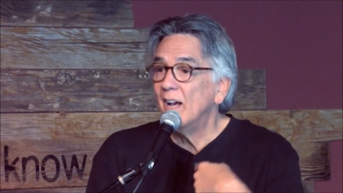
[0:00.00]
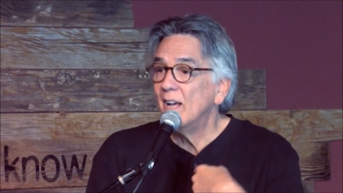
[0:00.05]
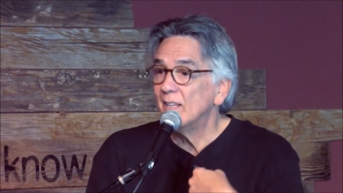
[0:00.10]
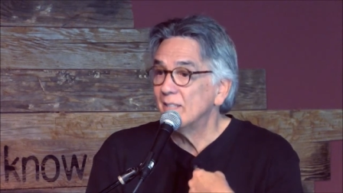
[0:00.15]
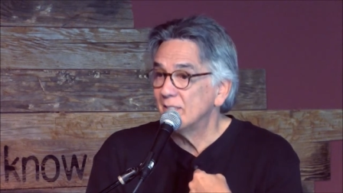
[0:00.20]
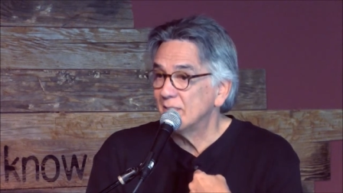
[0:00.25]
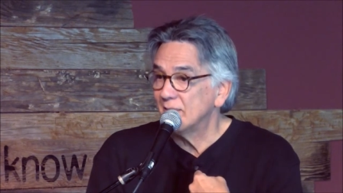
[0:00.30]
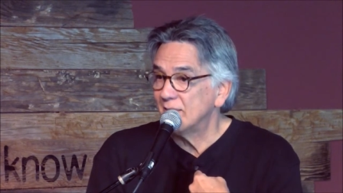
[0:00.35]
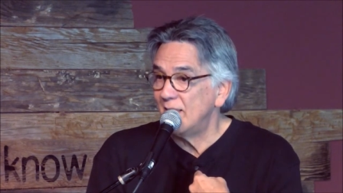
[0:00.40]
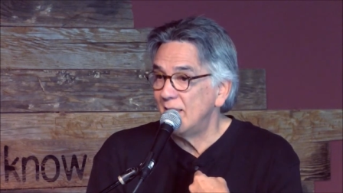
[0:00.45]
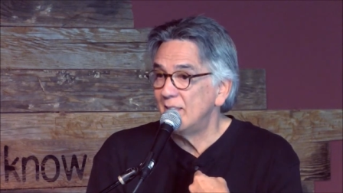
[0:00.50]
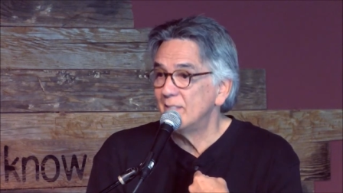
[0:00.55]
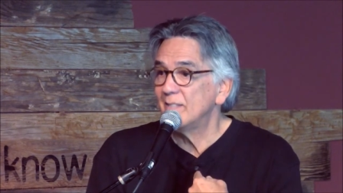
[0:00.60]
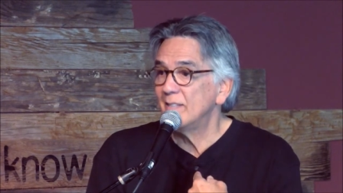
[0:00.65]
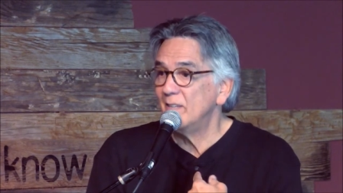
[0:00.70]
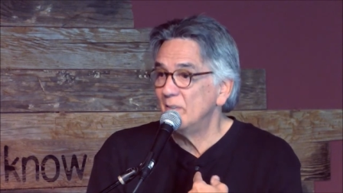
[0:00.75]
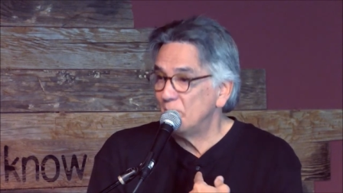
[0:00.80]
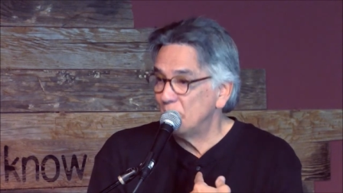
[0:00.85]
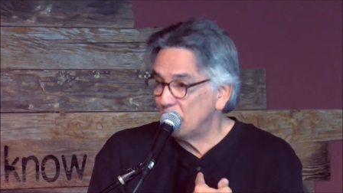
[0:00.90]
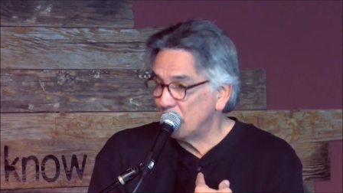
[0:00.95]
us
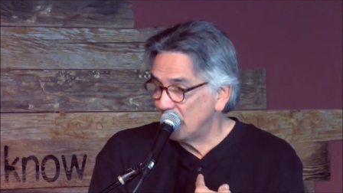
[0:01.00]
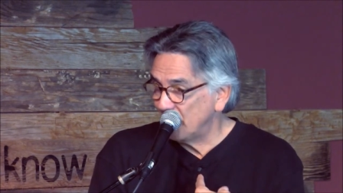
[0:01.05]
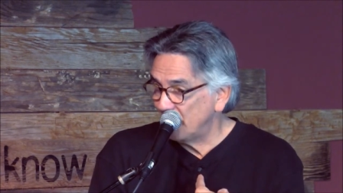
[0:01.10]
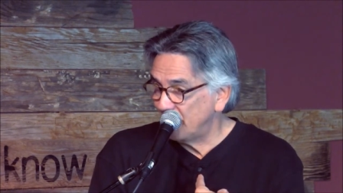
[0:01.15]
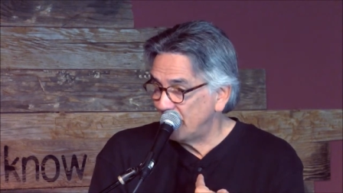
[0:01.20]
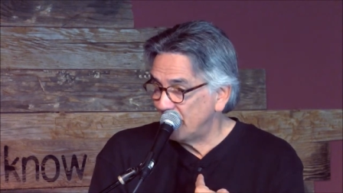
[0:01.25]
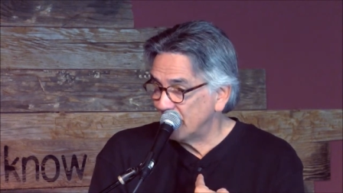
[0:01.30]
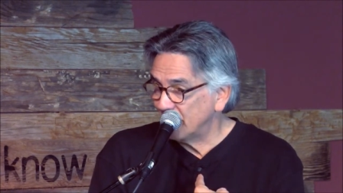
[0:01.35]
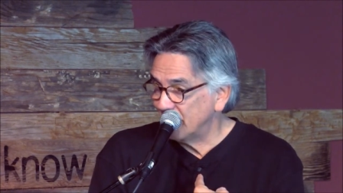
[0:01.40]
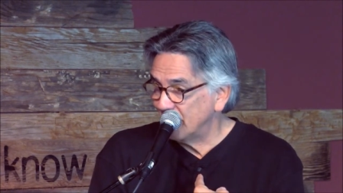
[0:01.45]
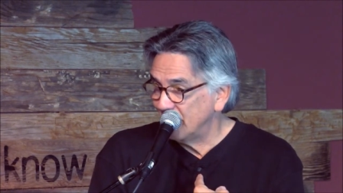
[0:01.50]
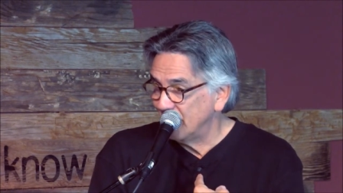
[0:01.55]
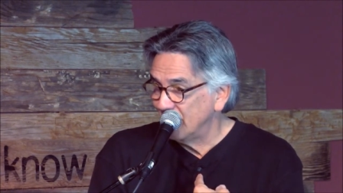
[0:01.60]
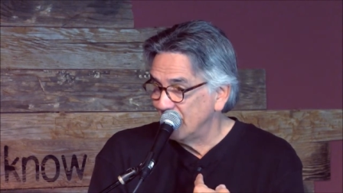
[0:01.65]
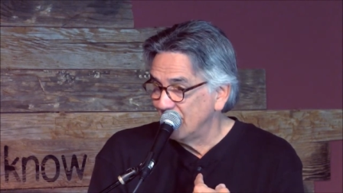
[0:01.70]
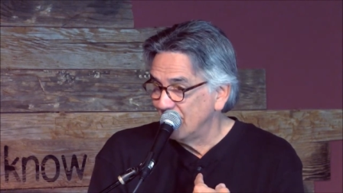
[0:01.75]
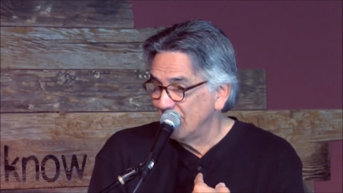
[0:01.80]
as imperfect